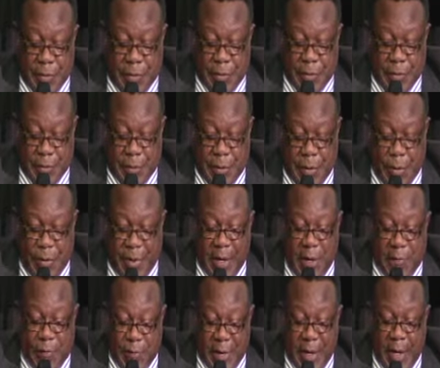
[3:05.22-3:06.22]
we
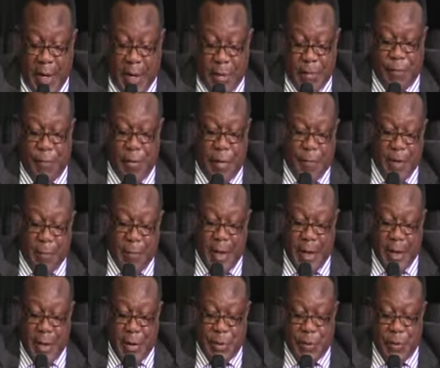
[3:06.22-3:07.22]
have heard from the
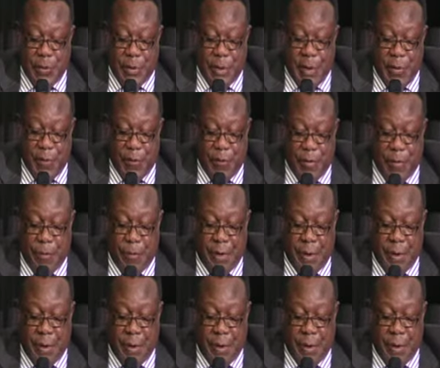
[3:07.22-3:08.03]
panelists today and from